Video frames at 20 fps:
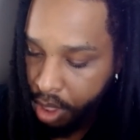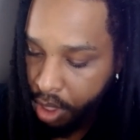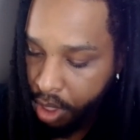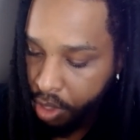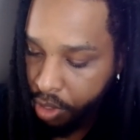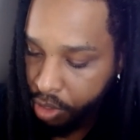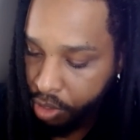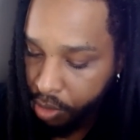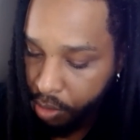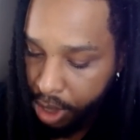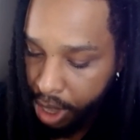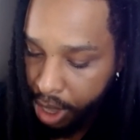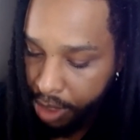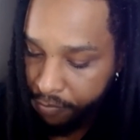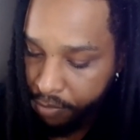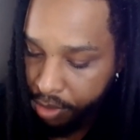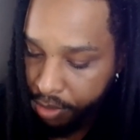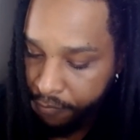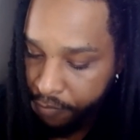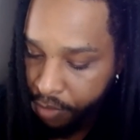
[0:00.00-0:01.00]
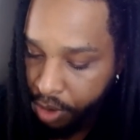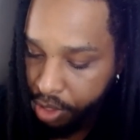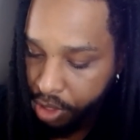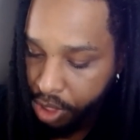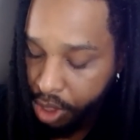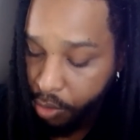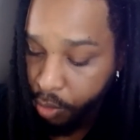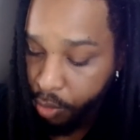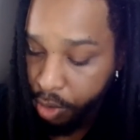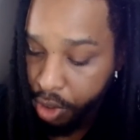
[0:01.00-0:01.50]
Soon after the first
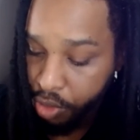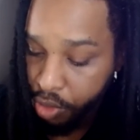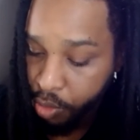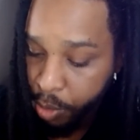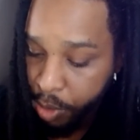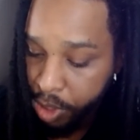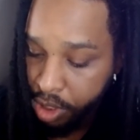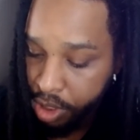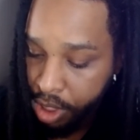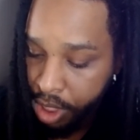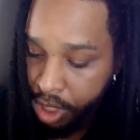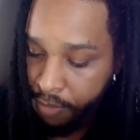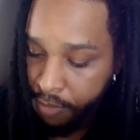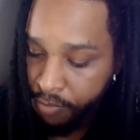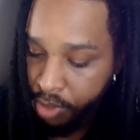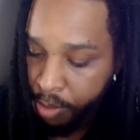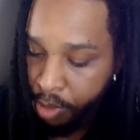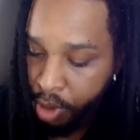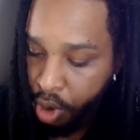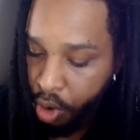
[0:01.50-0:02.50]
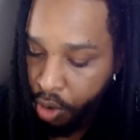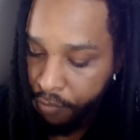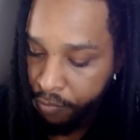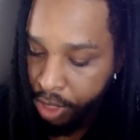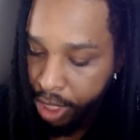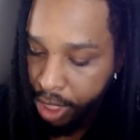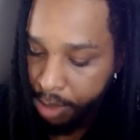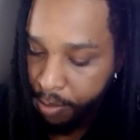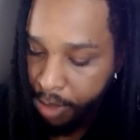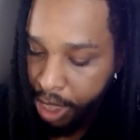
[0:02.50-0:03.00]
inquiries were received, the Bureau of
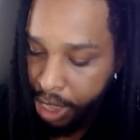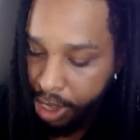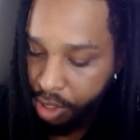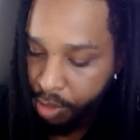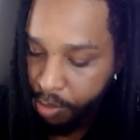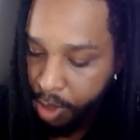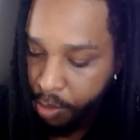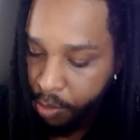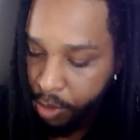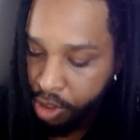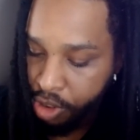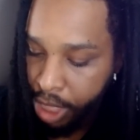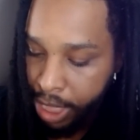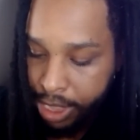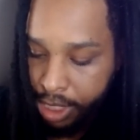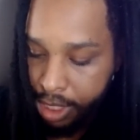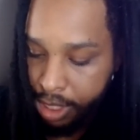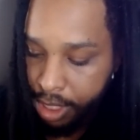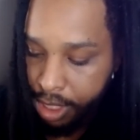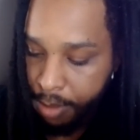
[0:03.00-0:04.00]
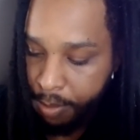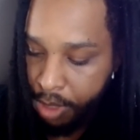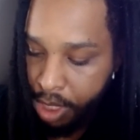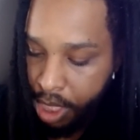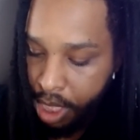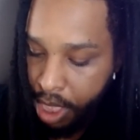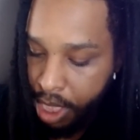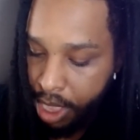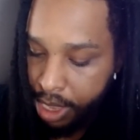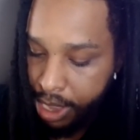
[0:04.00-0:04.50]
Land Management rejected them
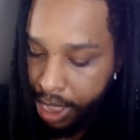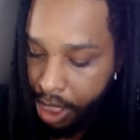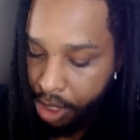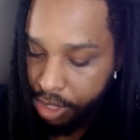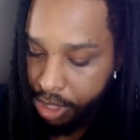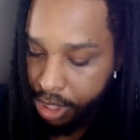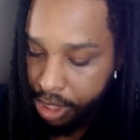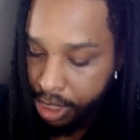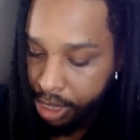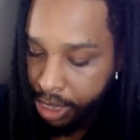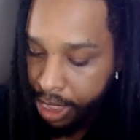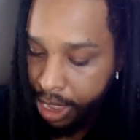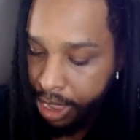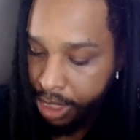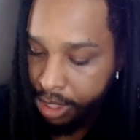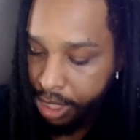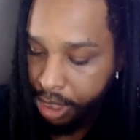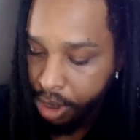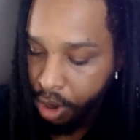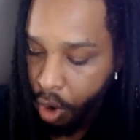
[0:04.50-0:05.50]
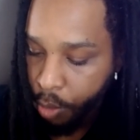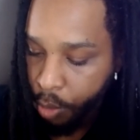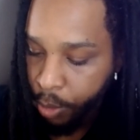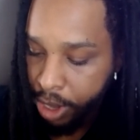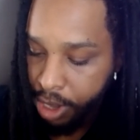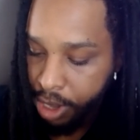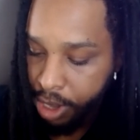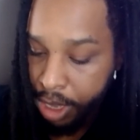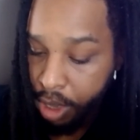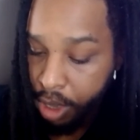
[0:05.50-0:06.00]
announcing the lands had
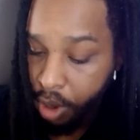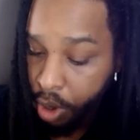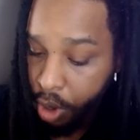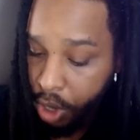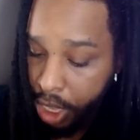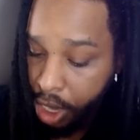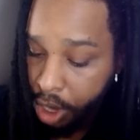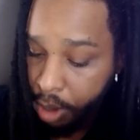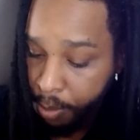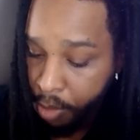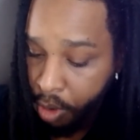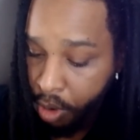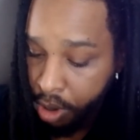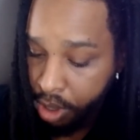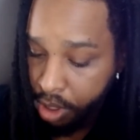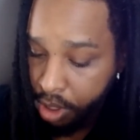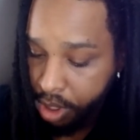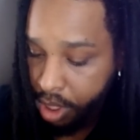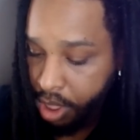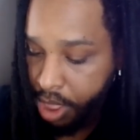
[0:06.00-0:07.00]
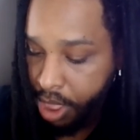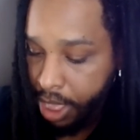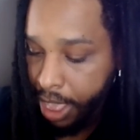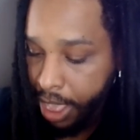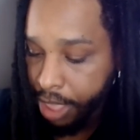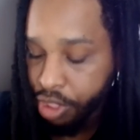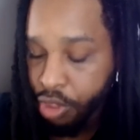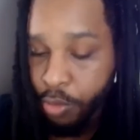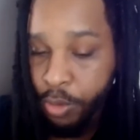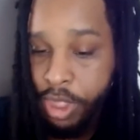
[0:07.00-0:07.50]
already been earmarked
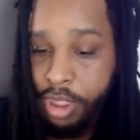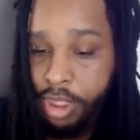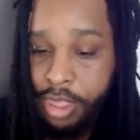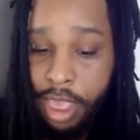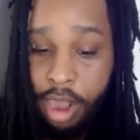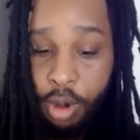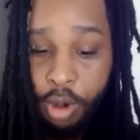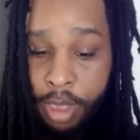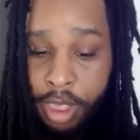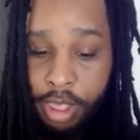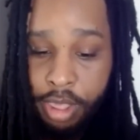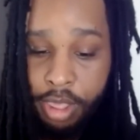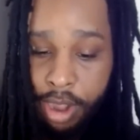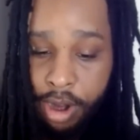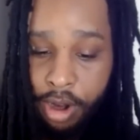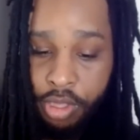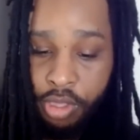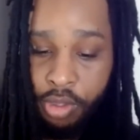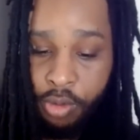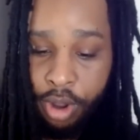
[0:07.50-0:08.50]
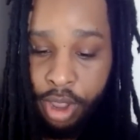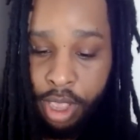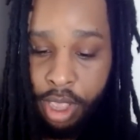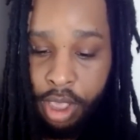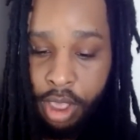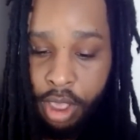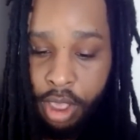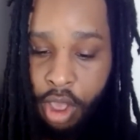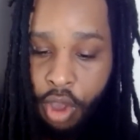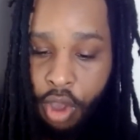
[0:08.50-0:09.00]
as a resettlement territory
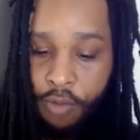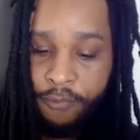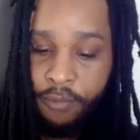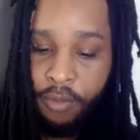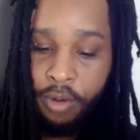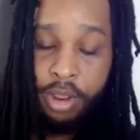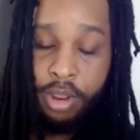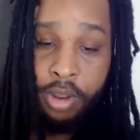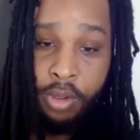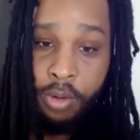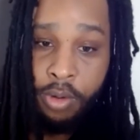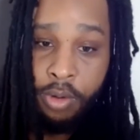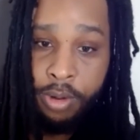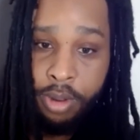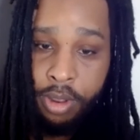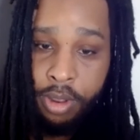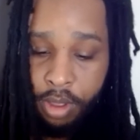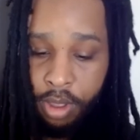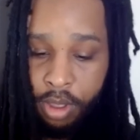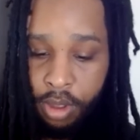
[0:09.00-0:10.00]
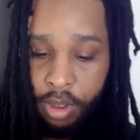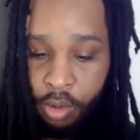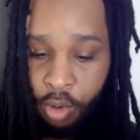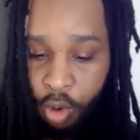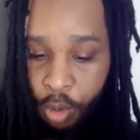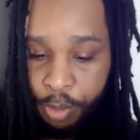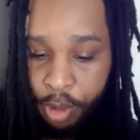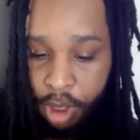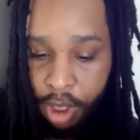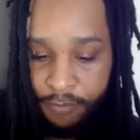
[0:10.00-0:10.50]
for a new
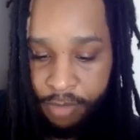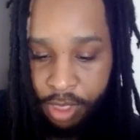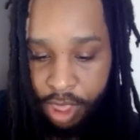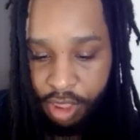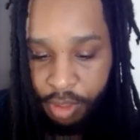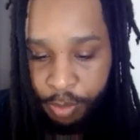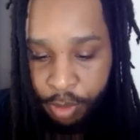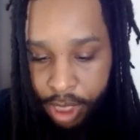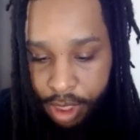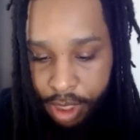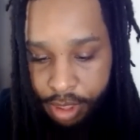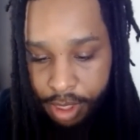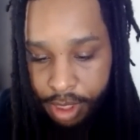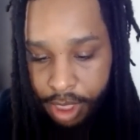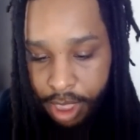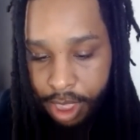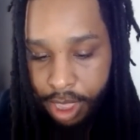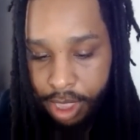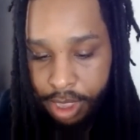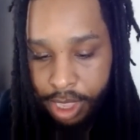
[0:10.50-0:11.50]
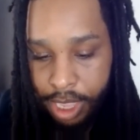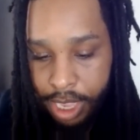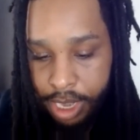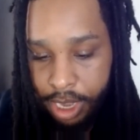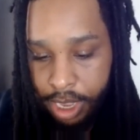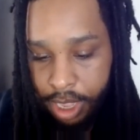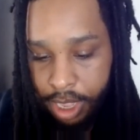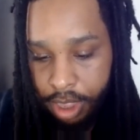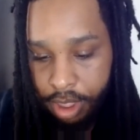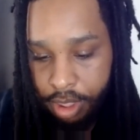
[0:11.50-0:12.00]
group of displaced
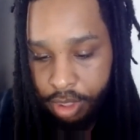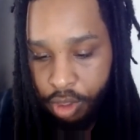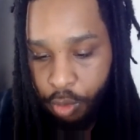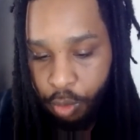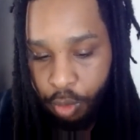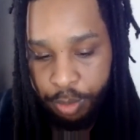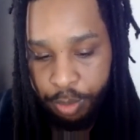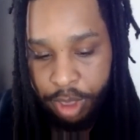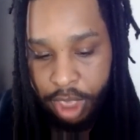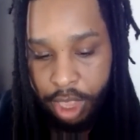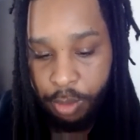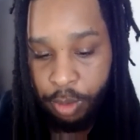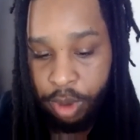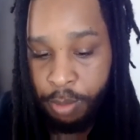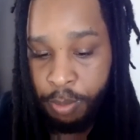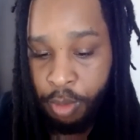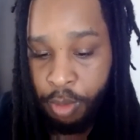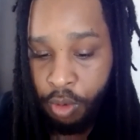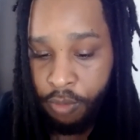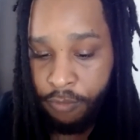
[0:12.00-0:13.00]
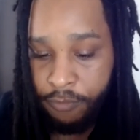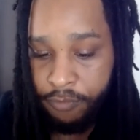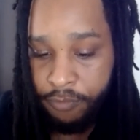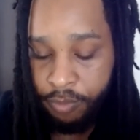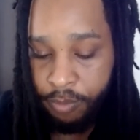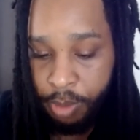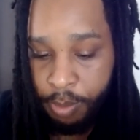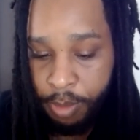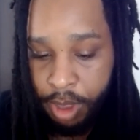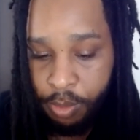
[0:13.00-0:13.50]
Indians who were being removed
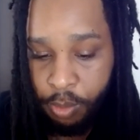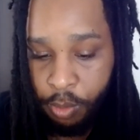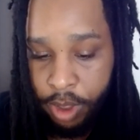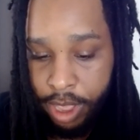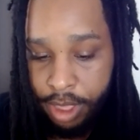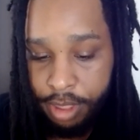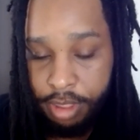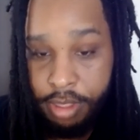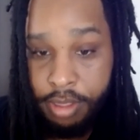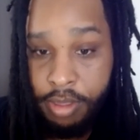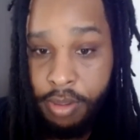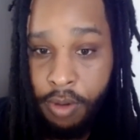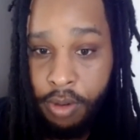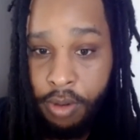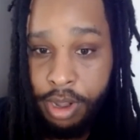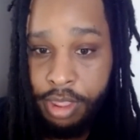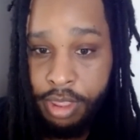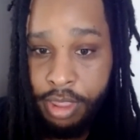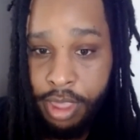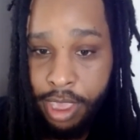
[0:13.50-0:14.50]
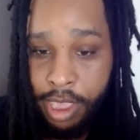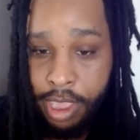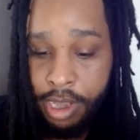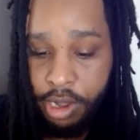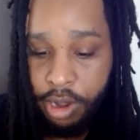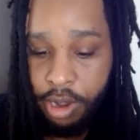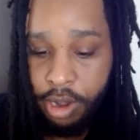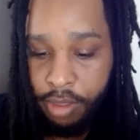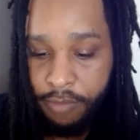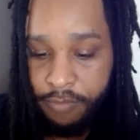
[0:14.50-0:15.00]
from the Midwest on a second
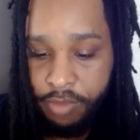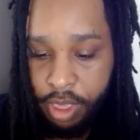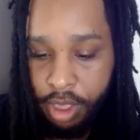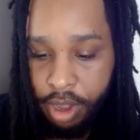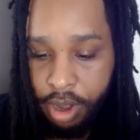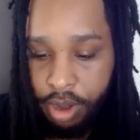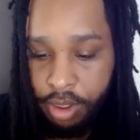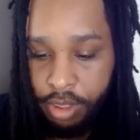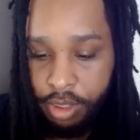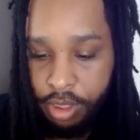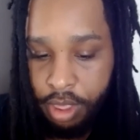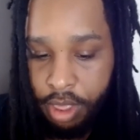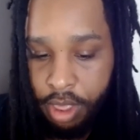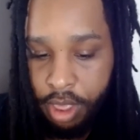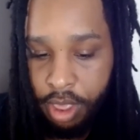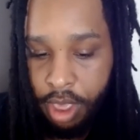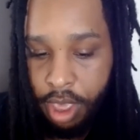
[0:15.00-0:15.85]
Trail of Tears.